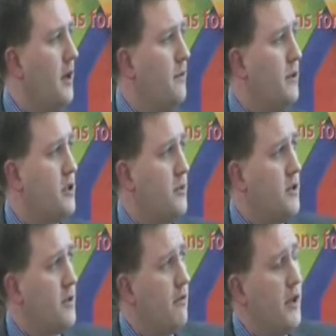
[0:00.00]
Because we
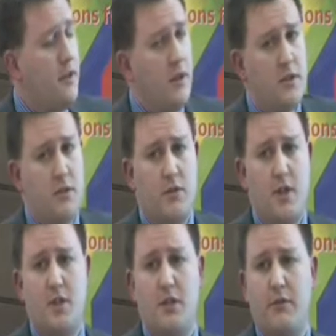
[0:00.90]
sort of recognised that there was
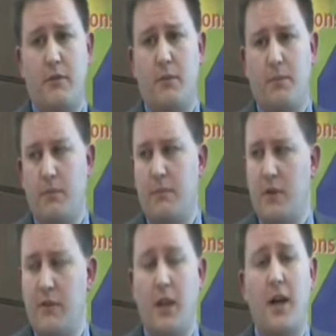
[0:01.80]
actually a
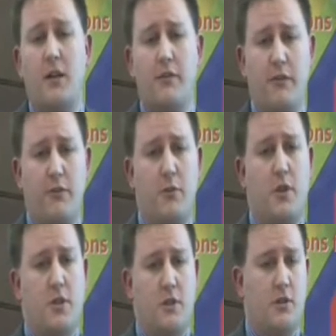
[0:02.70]
bit of a lack of
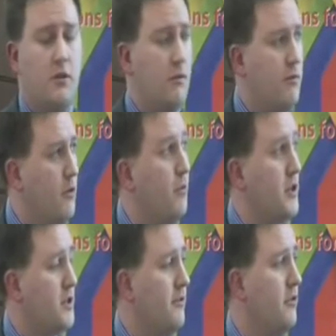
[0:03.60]
information or
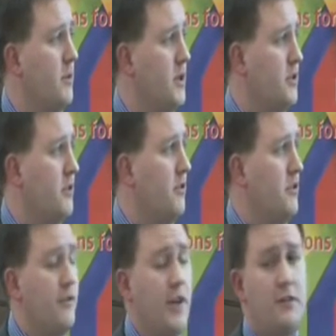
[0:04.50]
robust information around
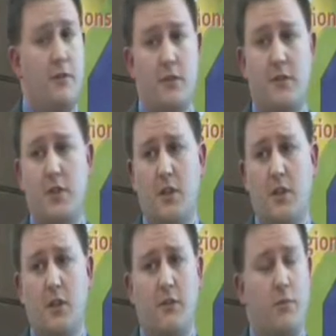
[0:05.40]
the effectiveness of
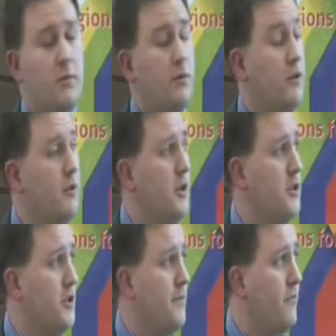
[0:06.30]
telecare for people with
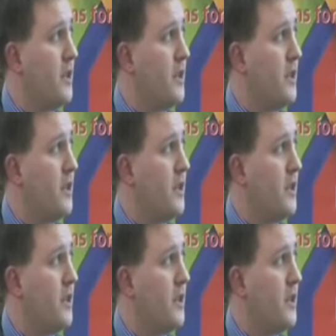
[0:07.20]
dementia.